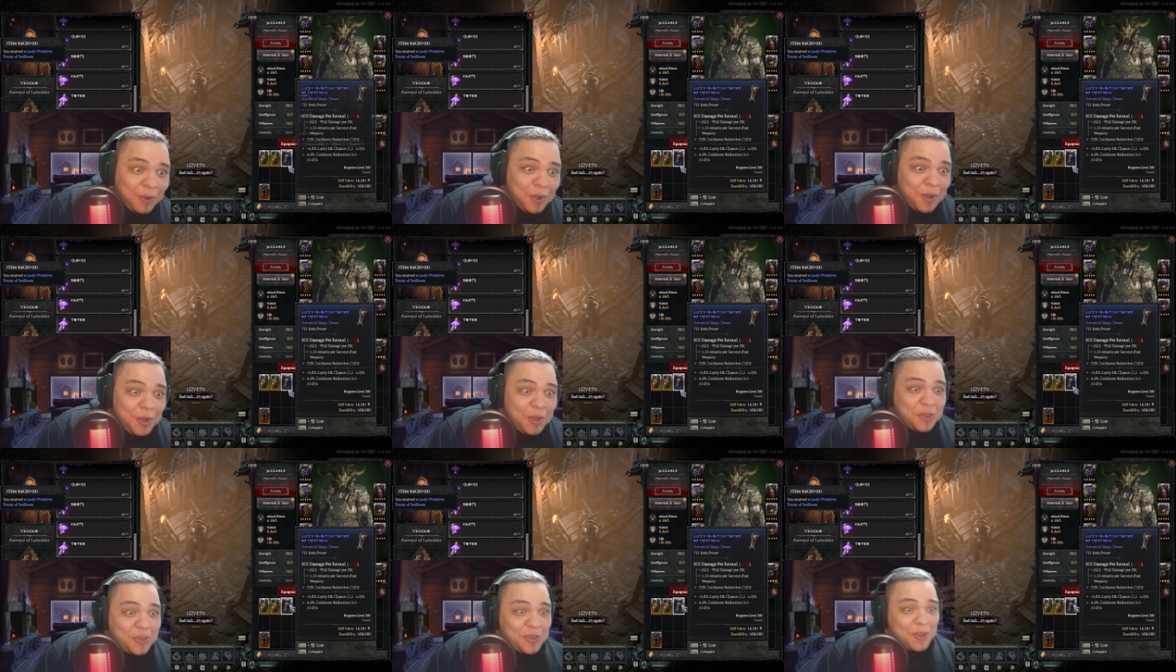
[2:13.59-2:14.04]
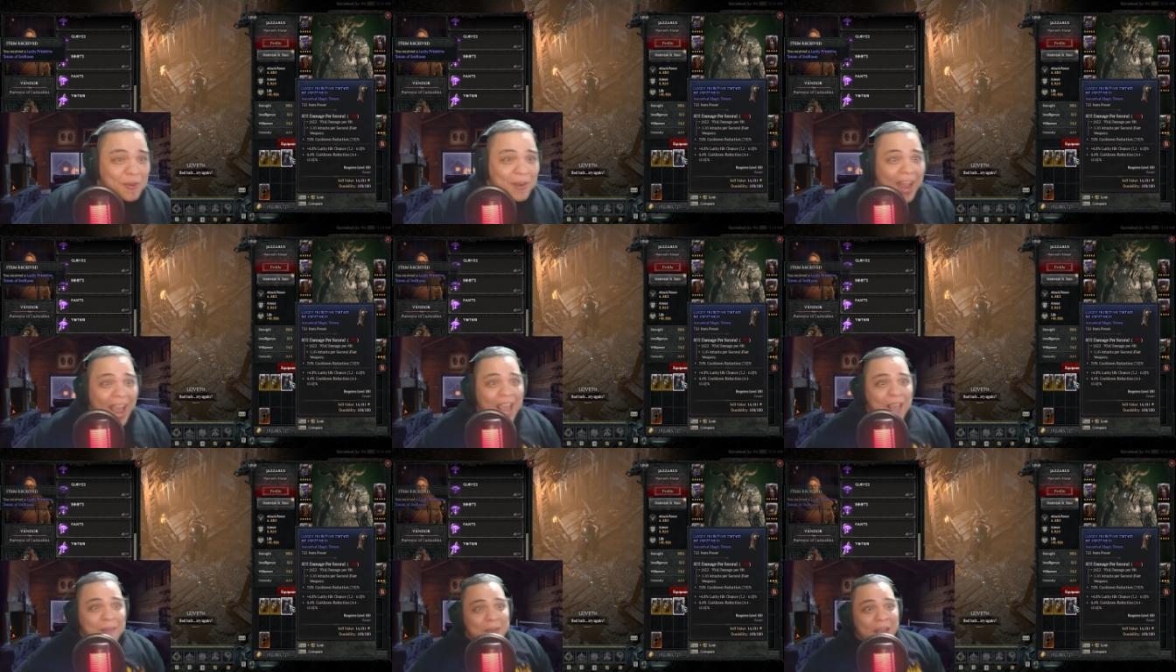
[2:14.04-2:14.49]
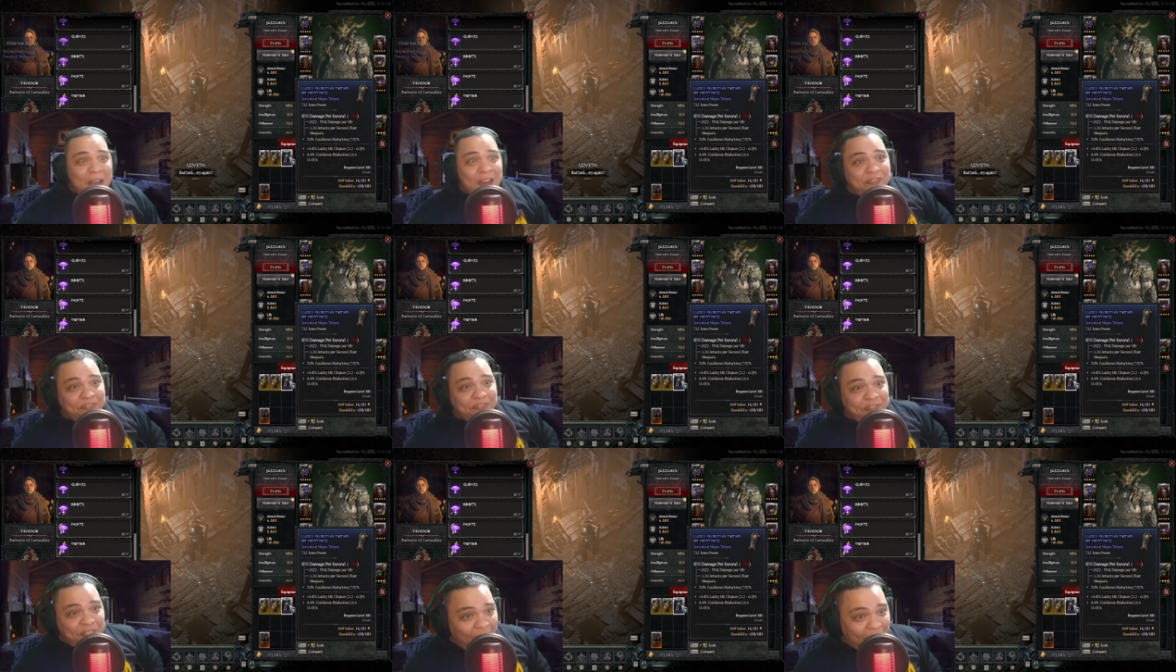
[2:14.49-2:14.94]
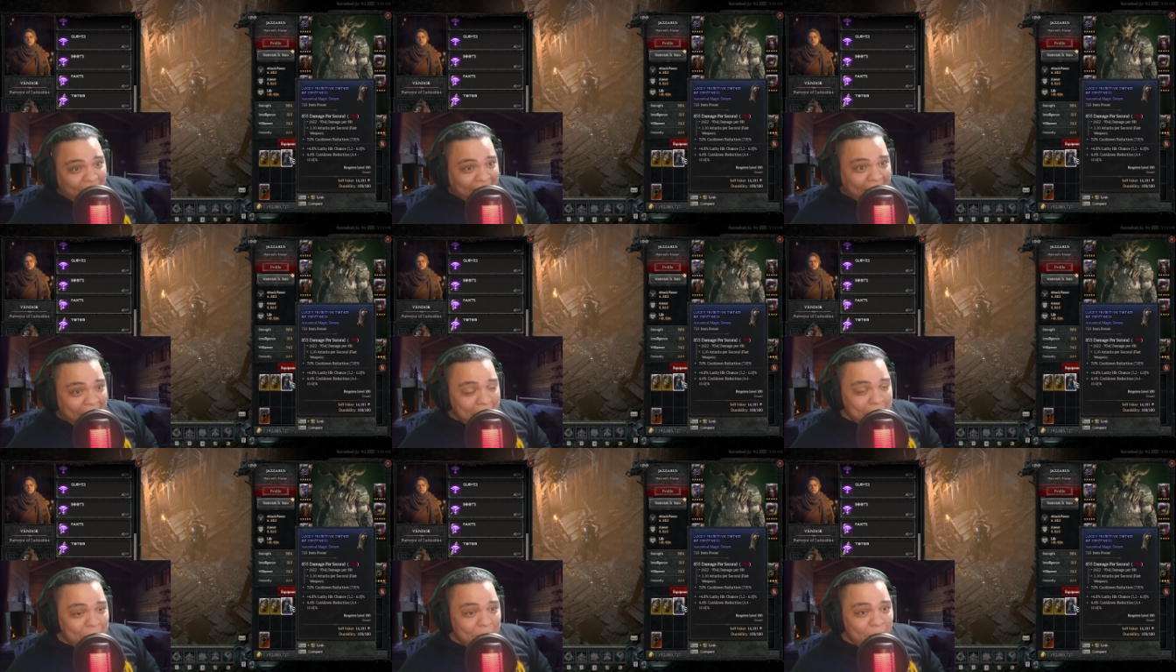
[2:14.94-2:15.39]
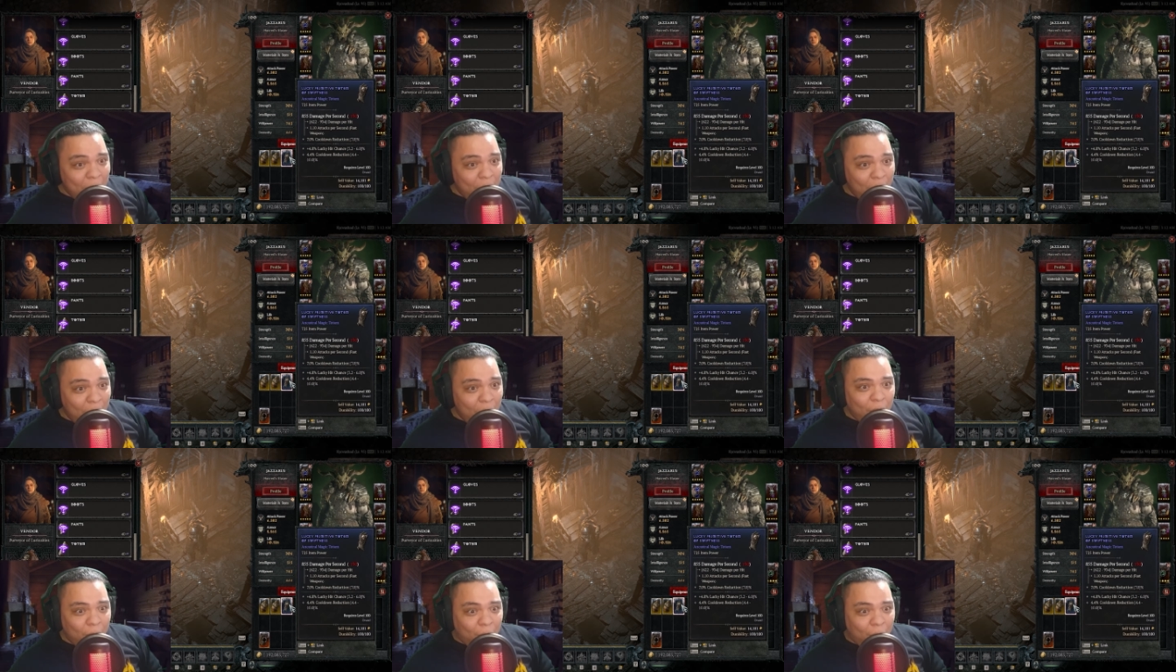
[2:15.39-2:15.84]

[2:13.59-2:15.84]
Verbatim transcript: You gave me a fucking blue!